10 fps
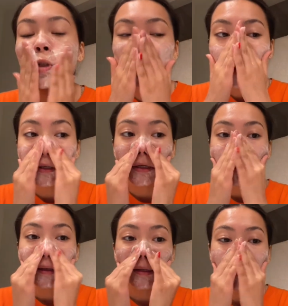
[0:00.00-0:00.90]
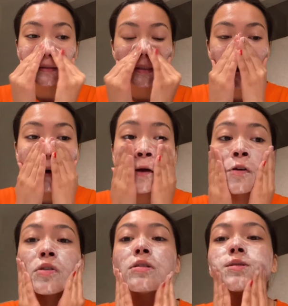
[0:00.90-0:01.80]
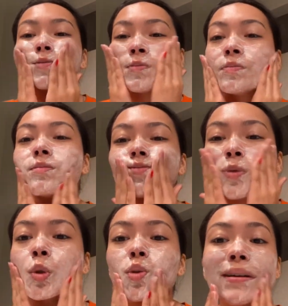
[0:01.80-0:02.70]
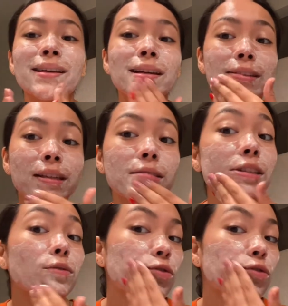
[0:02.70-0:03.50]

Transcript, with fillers: dirt and stuff. It gets nice and